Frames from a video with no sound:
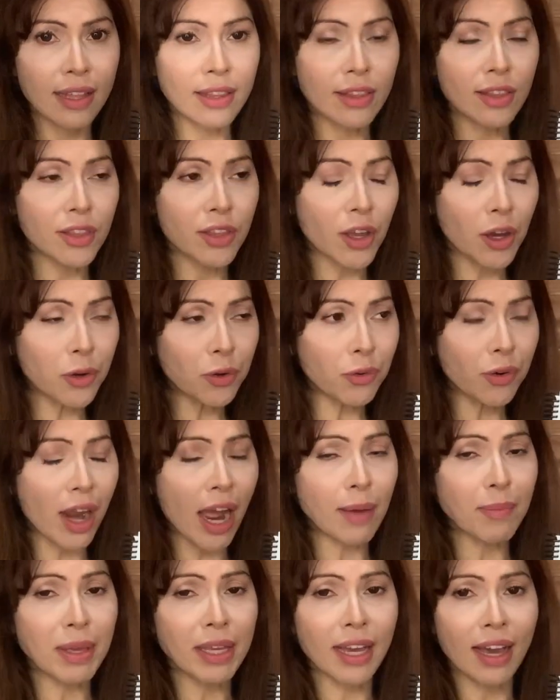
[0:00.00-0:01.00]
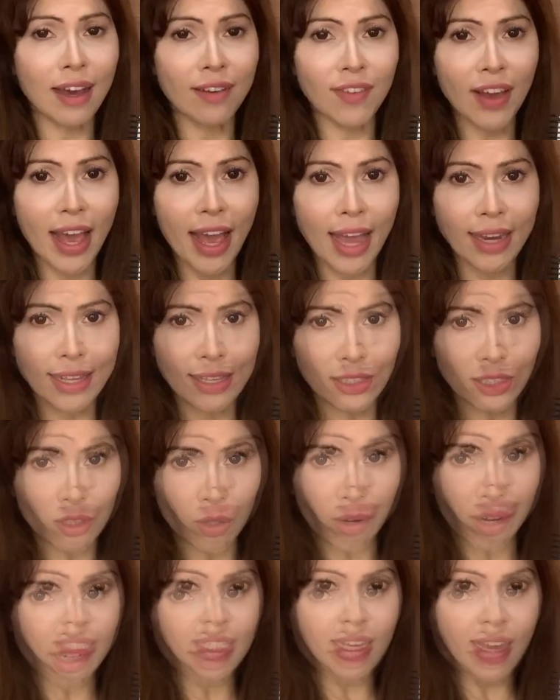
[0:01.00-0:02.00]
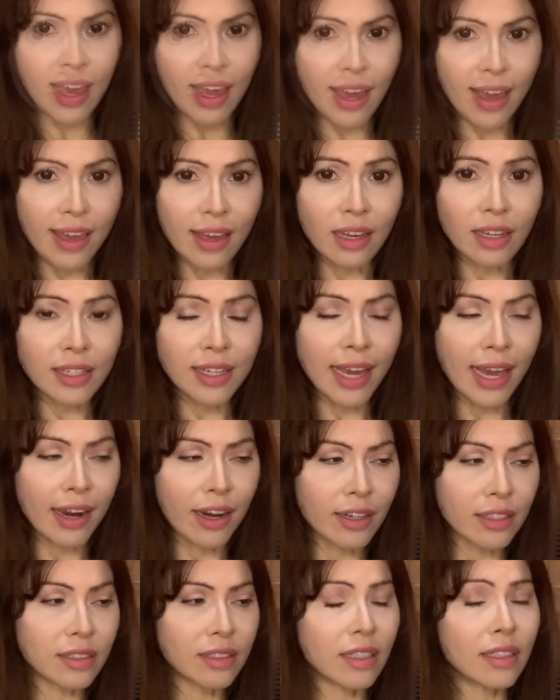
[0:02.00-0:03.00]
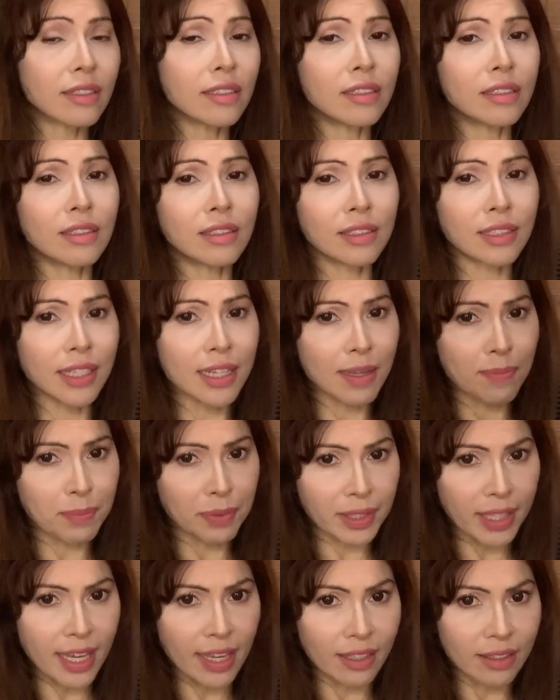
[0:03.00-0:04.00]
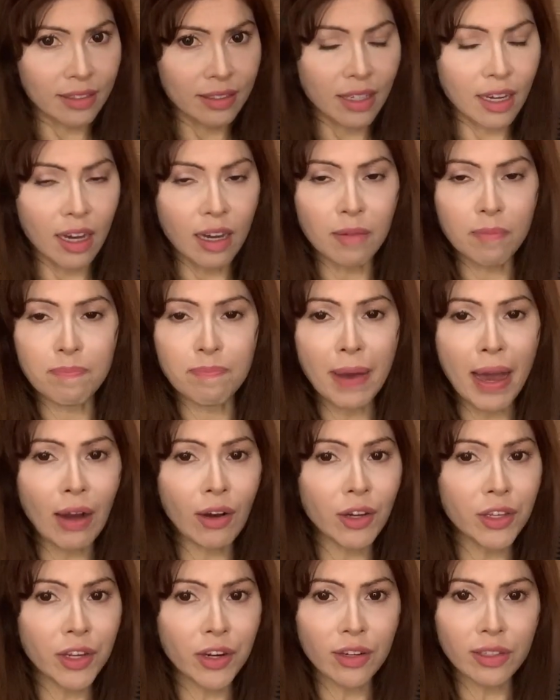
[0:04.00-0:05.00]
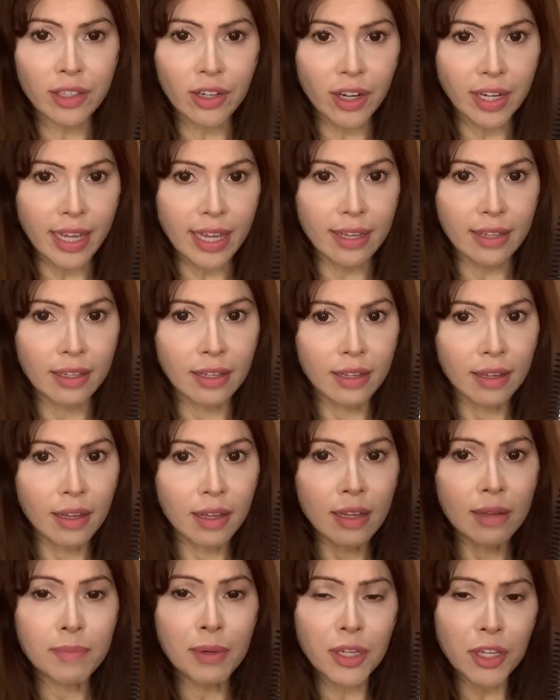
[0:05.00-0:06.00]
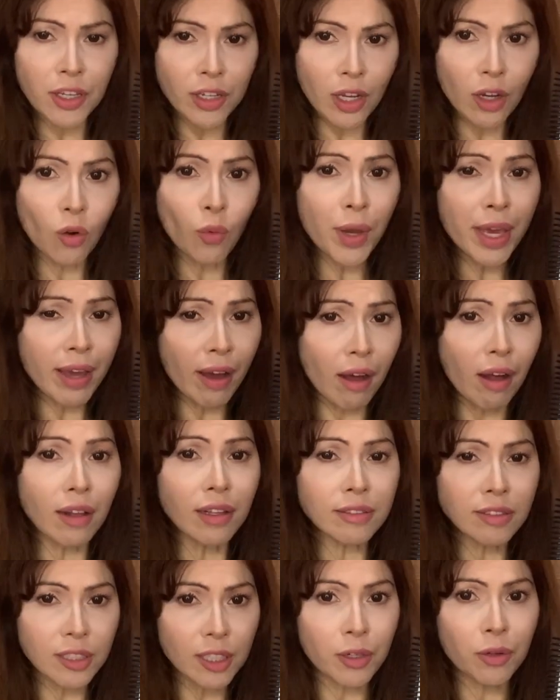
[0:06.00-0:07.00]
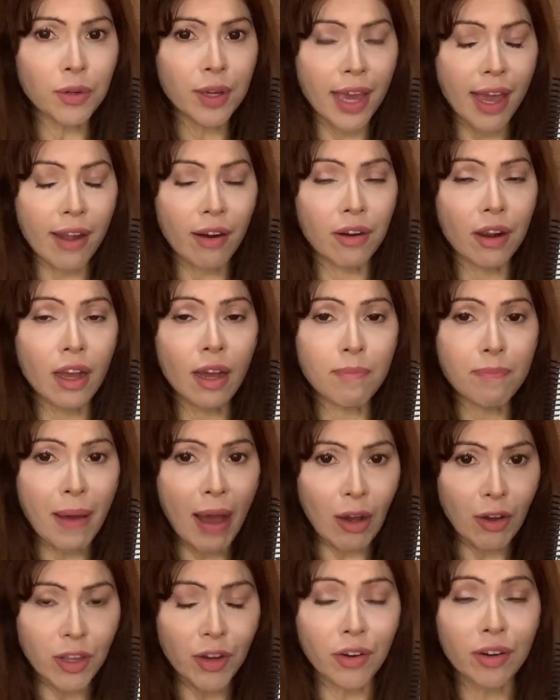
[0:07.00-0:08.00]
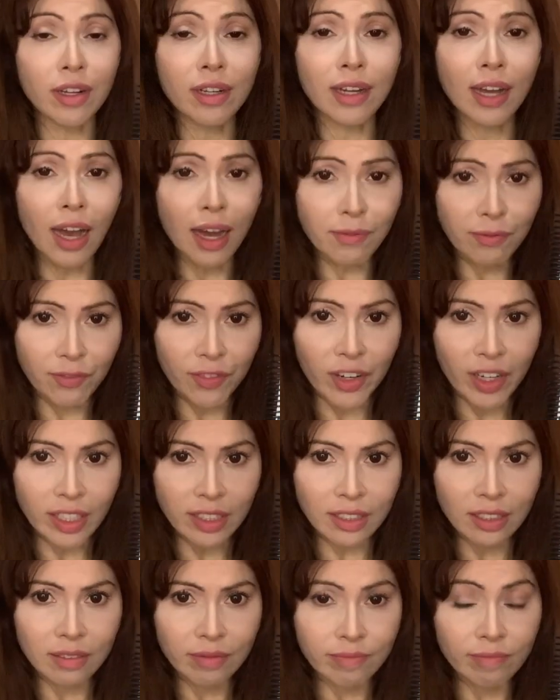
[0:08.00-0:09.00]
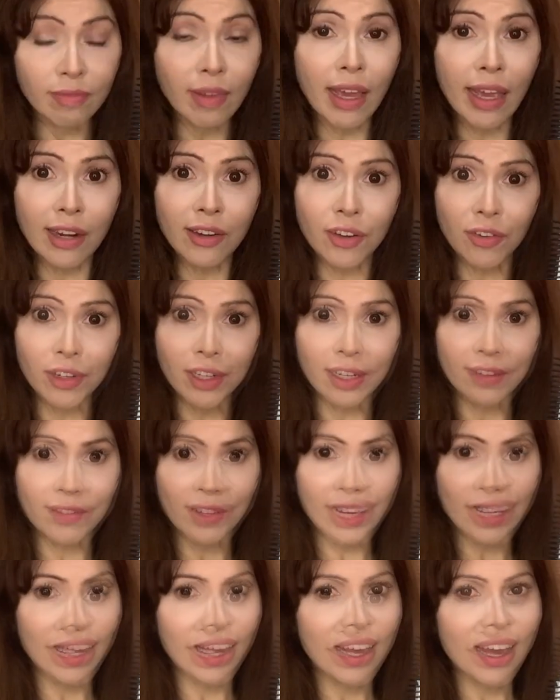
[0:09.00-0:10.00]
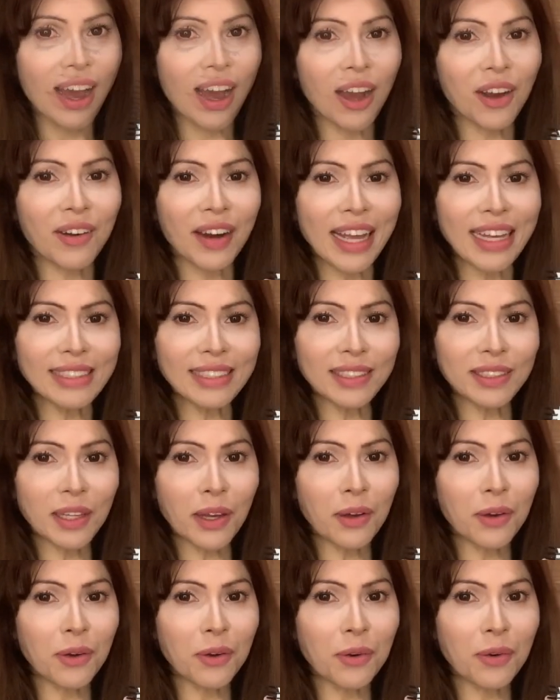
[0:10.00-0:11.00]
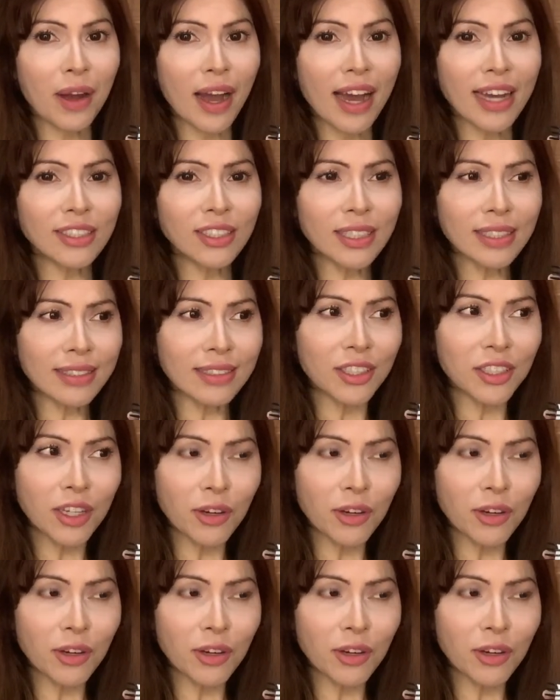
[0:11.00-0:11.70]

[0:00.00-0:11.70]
No cramming of any sort. NCA cares deeply about your learning, but we also care about your comfort and your convenience. All right. So I just